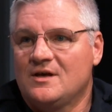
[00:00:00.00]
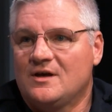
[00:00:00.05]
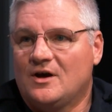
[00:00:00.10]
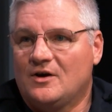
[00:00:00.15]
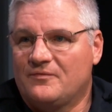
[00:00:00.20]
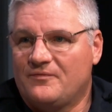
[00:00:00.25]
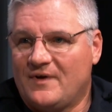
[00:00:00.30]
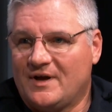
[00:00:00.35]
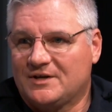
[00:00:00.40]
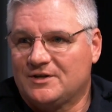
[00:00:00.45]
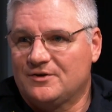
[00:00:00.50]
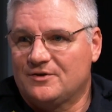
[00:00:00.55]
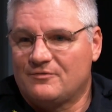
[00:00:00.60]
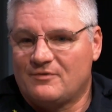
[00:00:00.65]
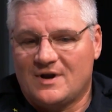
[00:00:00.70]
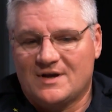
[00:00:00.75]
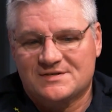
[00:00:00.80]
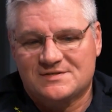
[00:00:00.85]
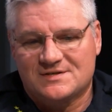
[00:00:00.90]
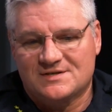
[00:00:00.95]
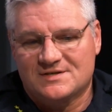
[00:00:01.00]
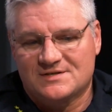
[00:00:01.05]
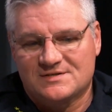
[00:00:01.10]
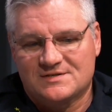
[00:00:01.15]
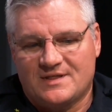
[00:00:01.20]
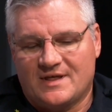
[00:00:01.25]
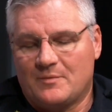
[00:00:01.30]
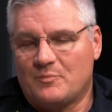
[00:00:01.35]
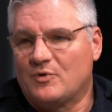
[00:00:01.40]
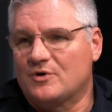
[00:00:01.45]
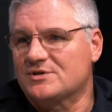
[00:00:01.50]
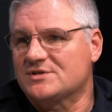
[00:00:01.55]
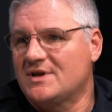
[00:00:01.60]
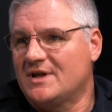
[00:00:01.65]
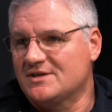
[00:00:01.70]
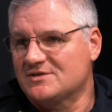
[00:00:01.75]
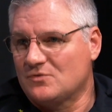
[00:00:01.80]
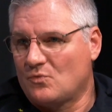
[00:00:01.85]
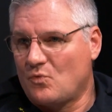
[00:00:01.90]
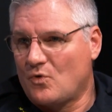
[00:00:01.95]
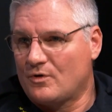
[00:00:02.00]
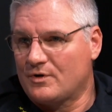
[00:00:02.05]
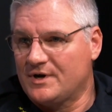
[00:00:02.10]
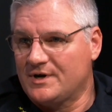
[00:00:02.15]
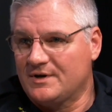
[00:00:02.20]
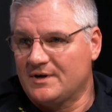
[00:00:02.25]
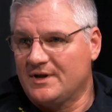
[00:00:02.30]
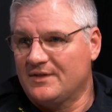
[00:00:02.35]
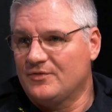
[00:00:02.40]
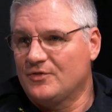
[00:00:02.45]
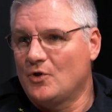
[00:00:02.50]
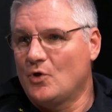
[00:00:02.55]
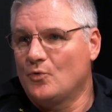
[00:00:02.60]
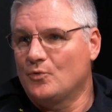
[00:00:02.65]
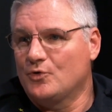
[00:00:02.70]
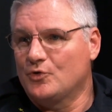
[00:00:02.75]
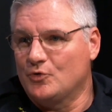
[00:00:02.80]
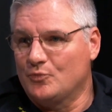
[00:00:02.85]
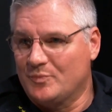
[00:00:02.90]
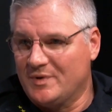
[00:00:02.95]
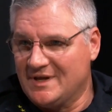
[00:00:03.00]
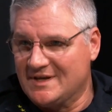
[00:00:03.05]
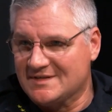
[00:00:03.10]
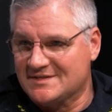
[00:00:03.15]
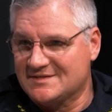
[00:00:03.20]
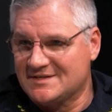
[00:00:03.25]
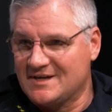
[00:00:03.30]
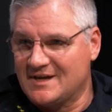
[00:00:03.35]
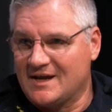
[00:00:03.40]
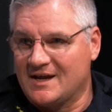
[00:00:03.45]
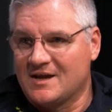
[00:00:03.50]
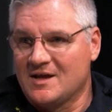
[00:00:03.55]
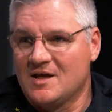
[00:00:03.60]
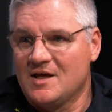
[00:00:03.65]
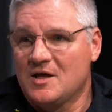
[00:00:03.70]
effect an arrest is that person has a warrant and no new PC.